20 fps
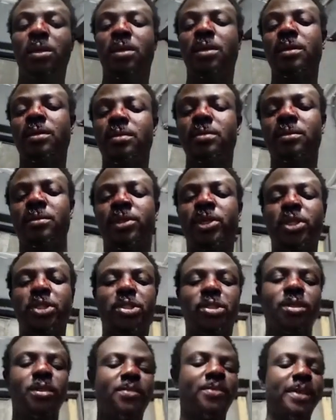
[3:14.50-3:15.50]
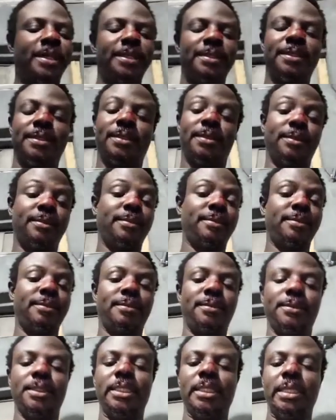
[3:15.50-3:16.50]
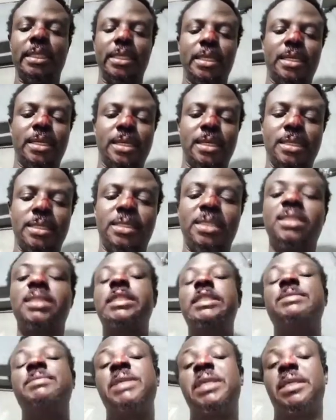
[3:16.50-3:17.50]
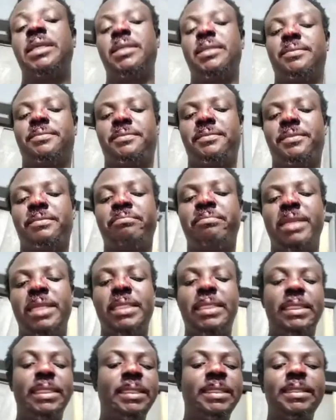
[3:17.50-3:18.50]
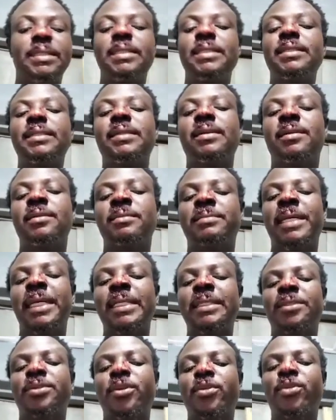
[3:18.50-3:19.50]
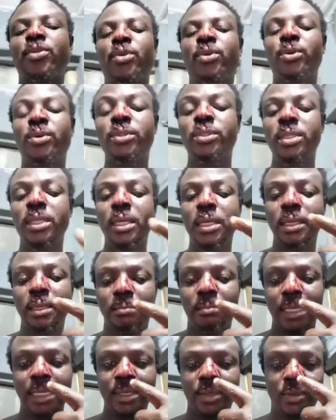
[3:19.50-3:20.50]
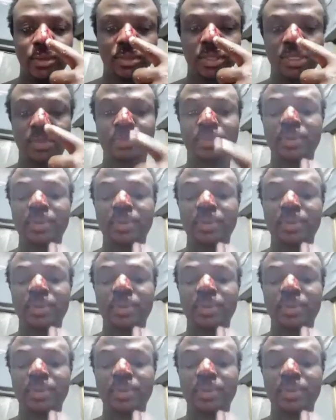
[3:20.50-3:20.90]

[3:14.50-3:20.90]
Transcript: all rushed off and this is me, bleeding on my throat, my nose is